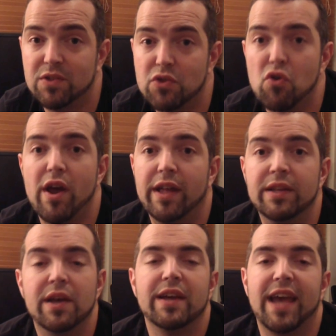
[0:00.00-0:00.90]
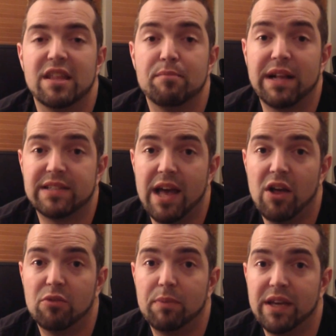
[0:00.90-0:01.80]
to try and get them back to
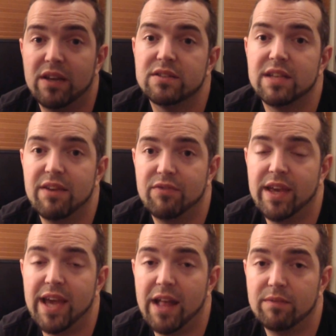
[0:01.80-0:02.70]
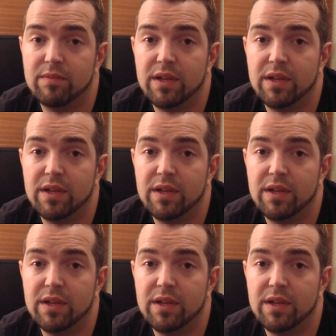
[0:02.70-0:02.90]
health, because if they get